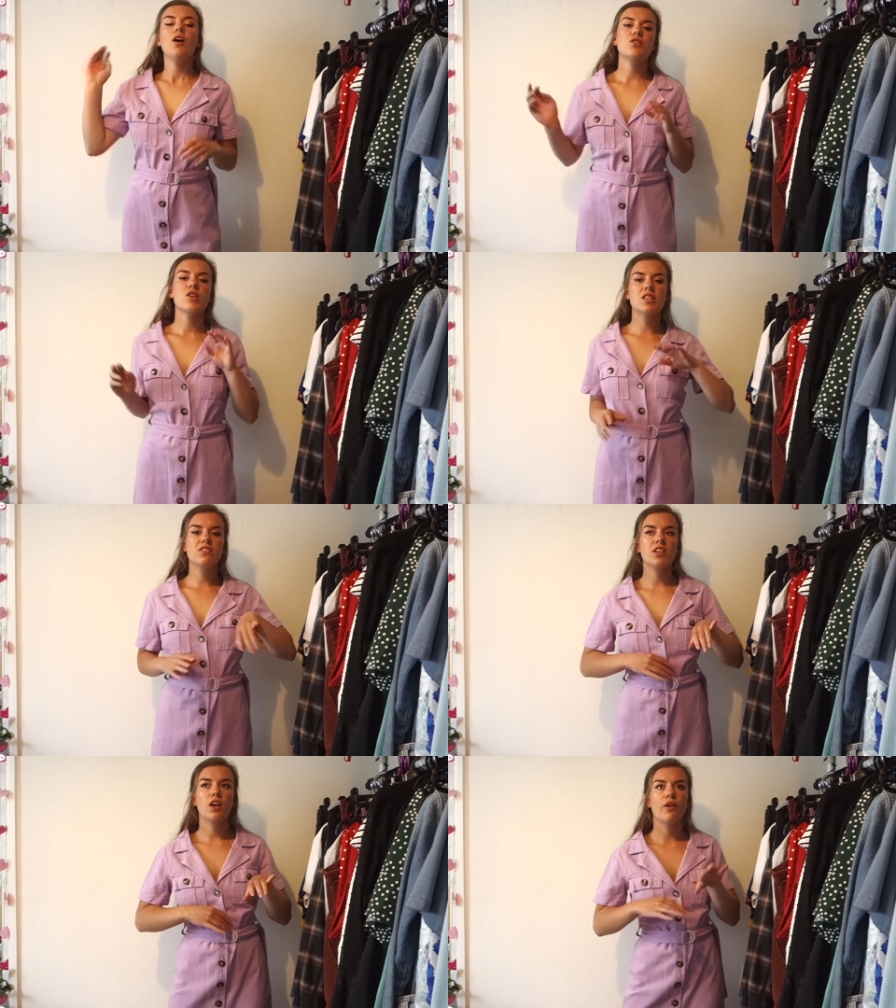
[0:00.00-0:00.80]
So this
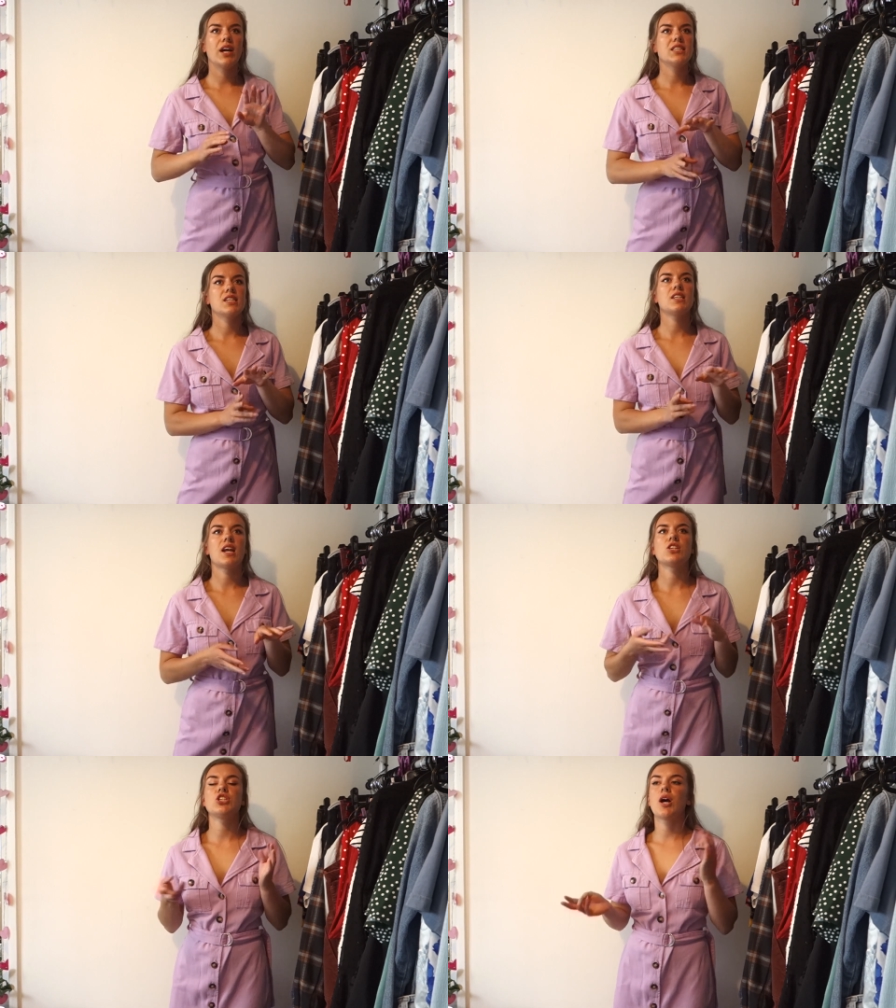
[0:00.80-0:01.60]
video idea did
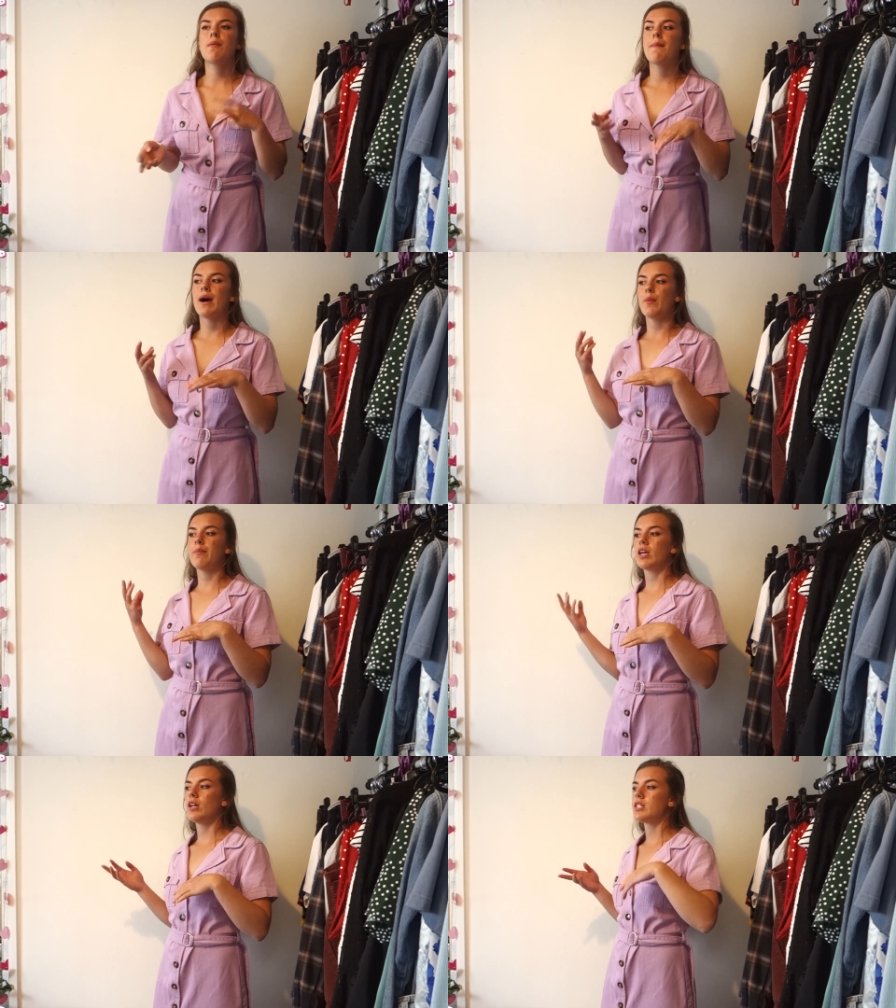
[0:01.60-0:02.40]
actually come about
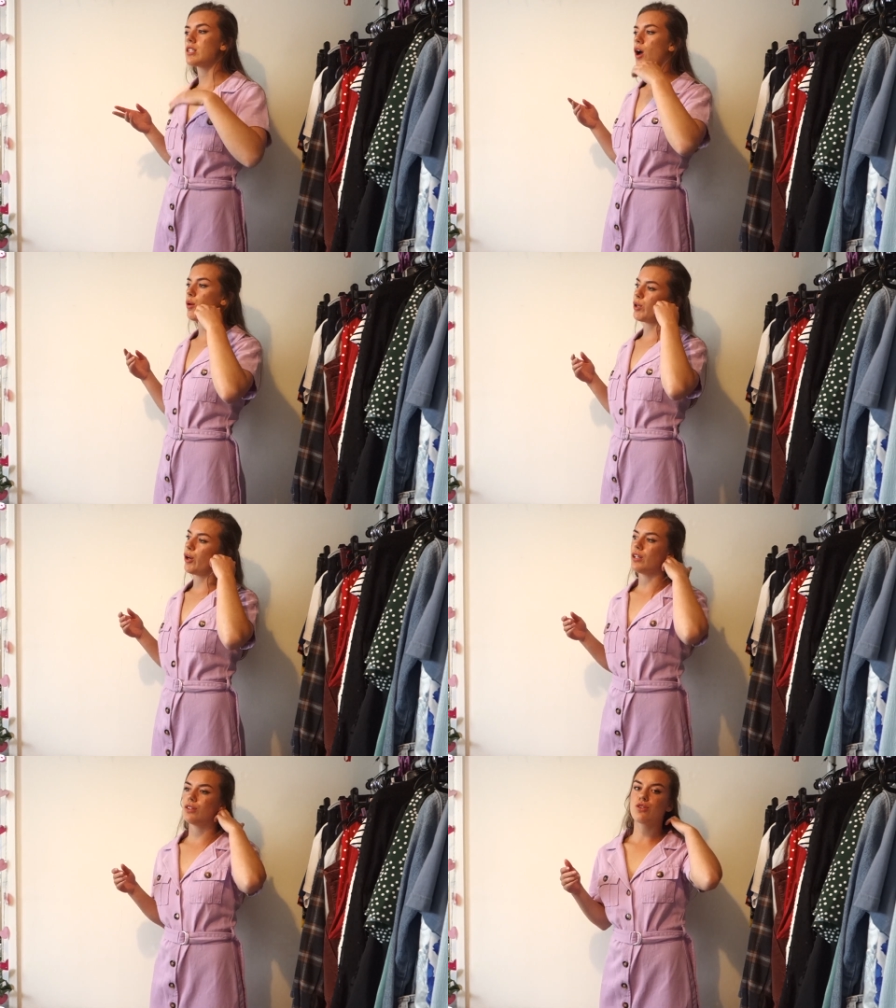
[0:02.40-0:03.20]
because I'm
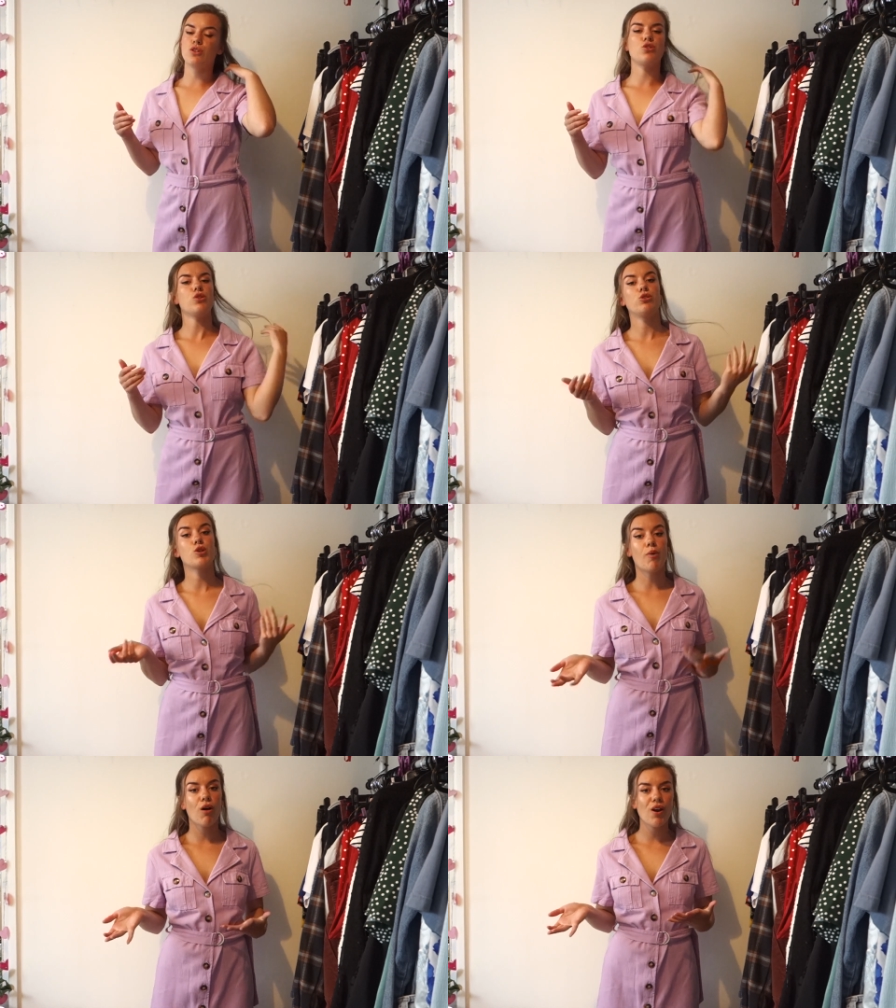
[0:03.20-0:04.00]
going to the zoo
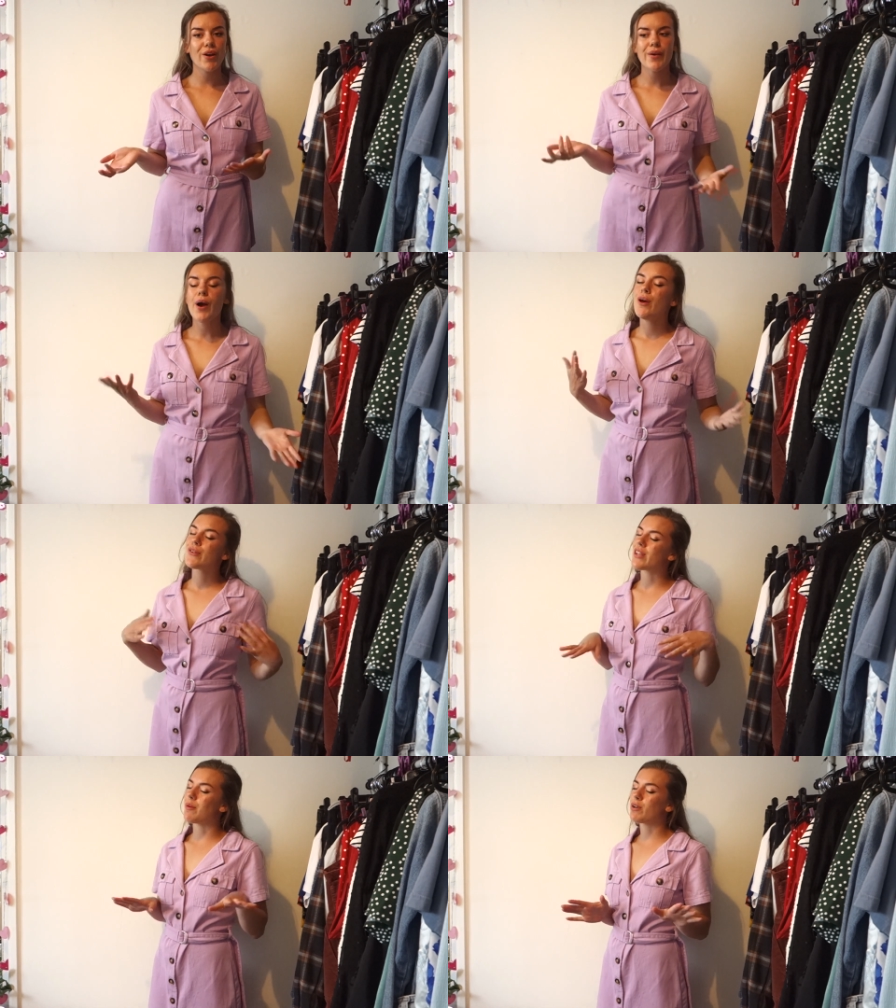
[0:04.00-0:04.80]
tomorrow,
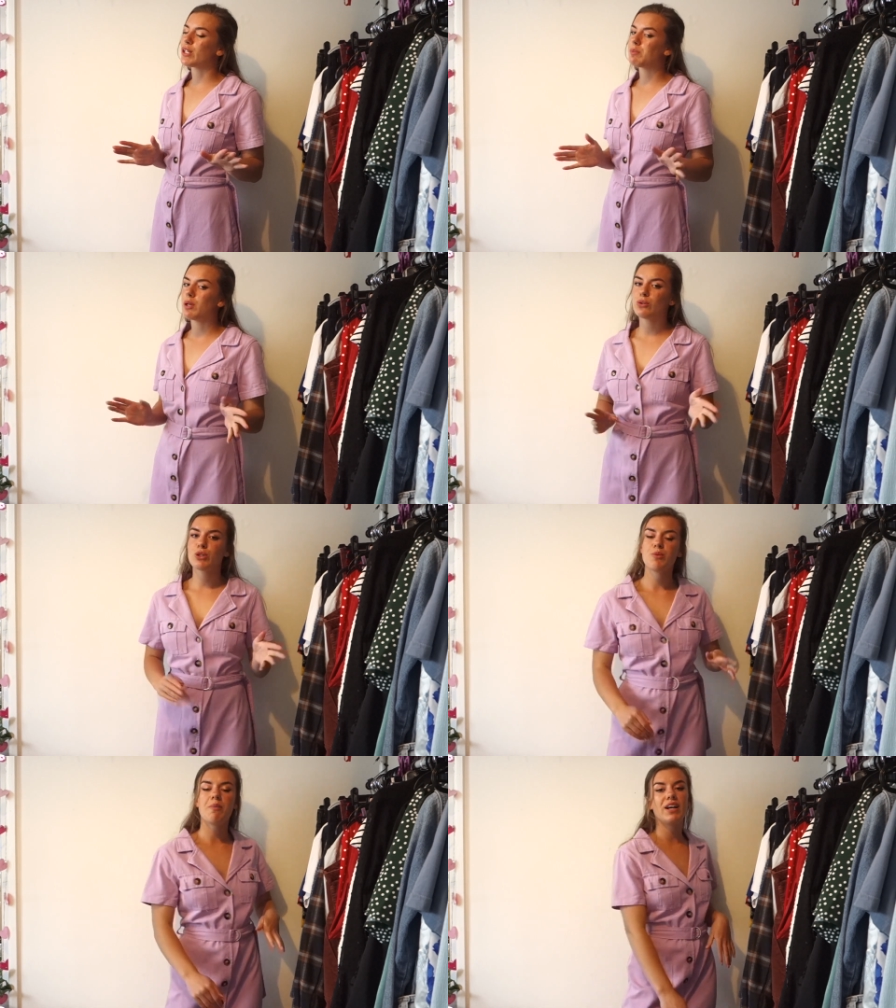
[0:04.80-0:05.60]
so that brings me
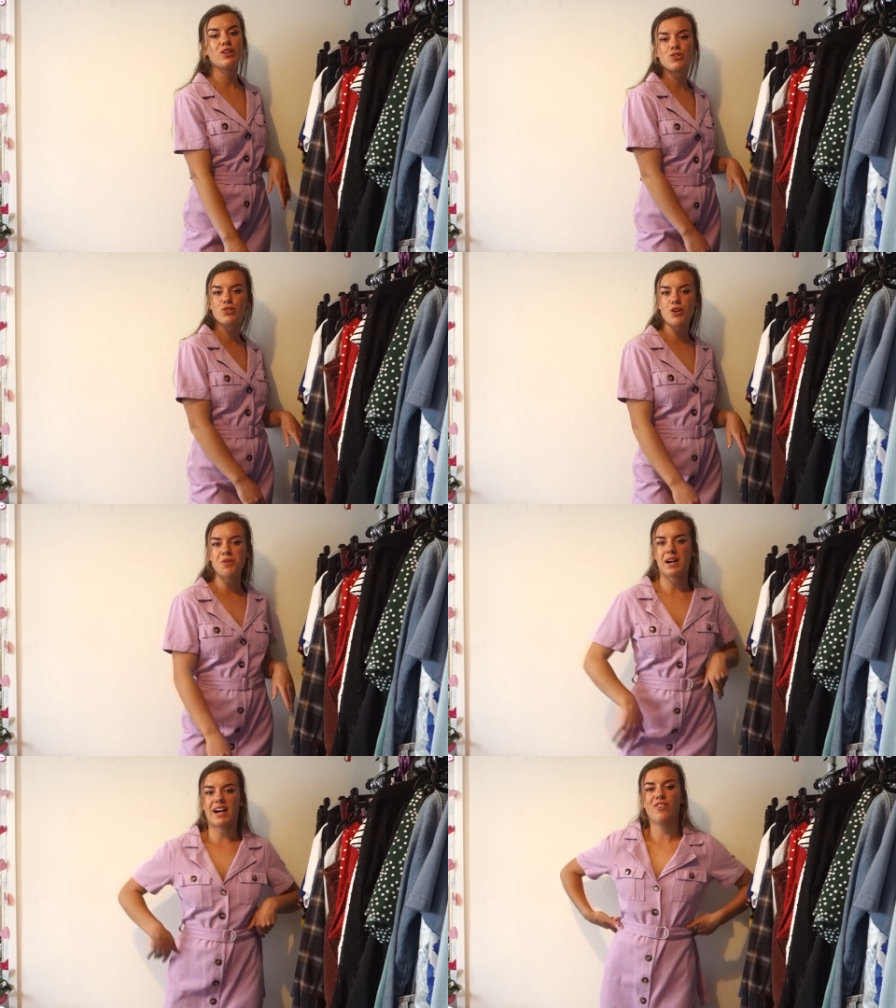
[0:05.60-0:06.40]
onto my
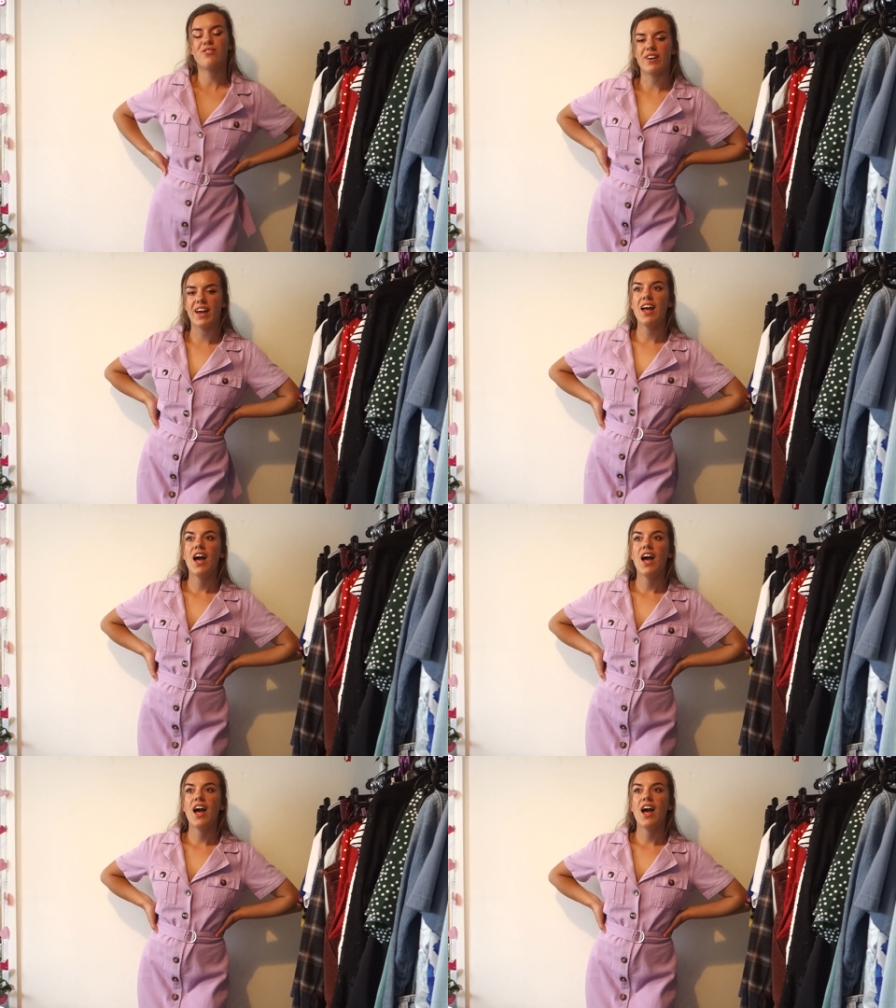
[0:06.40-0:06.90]
zoo outfit.